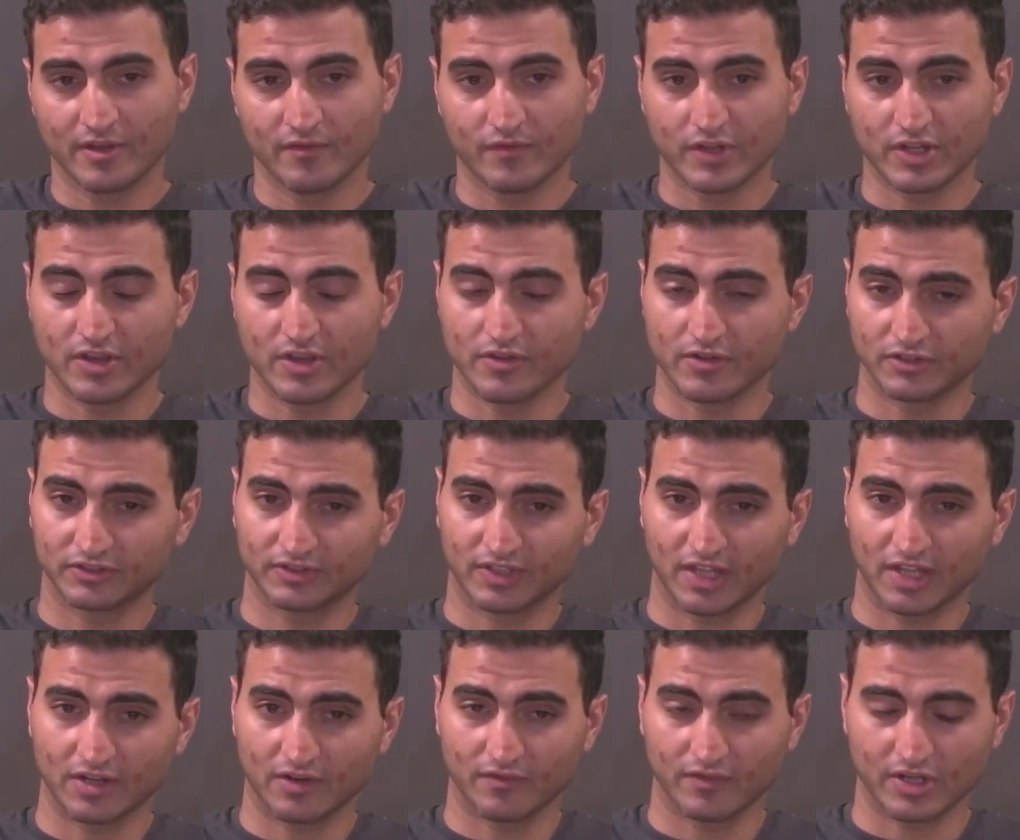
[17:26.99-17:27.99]
via their
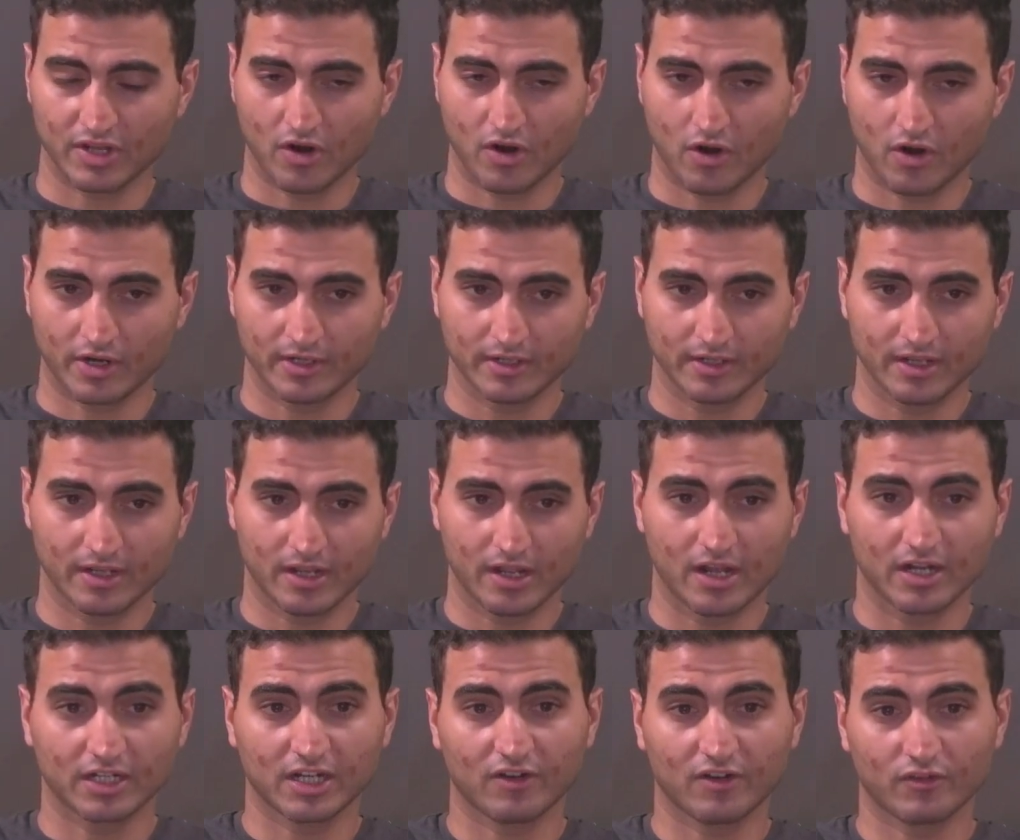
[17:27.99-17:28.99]
state-of-the-art
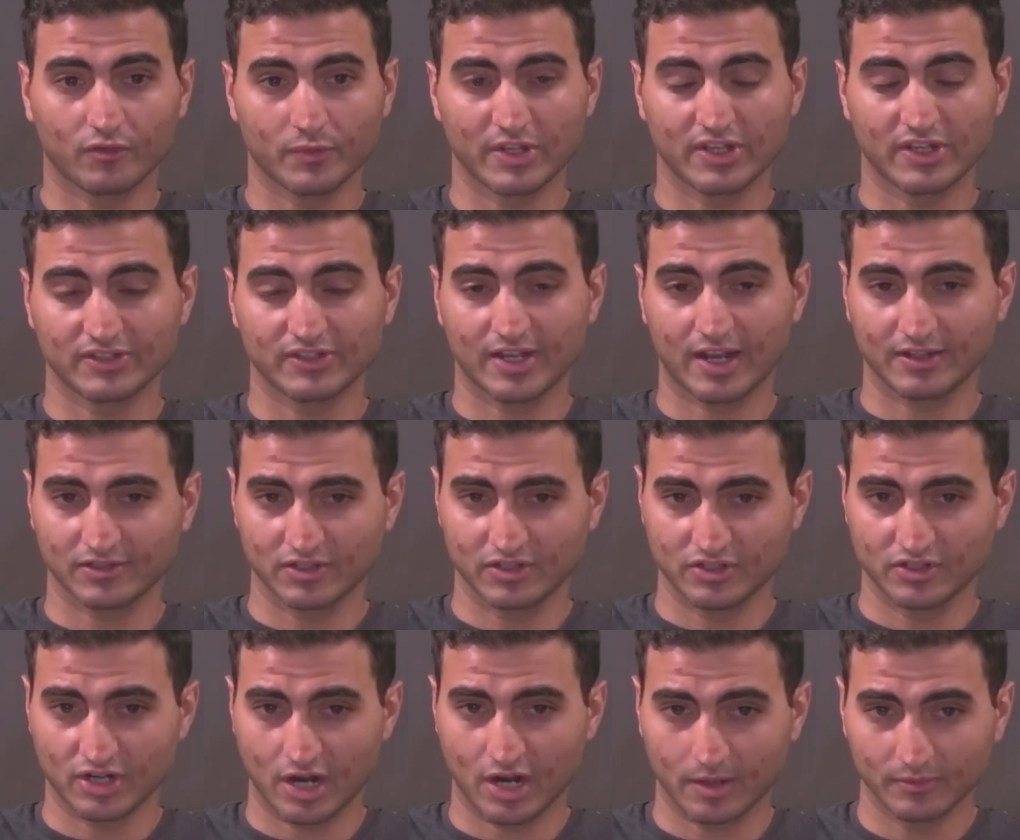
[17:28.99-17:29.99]
government assassin
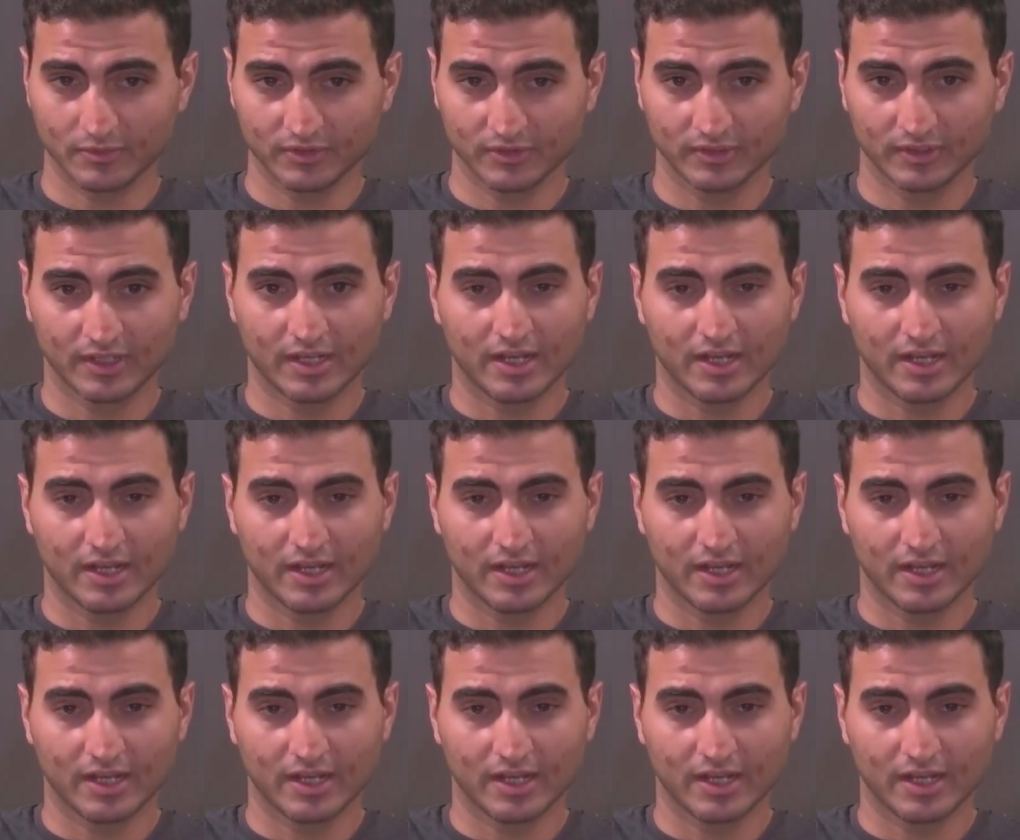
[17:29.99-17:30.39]
jobs.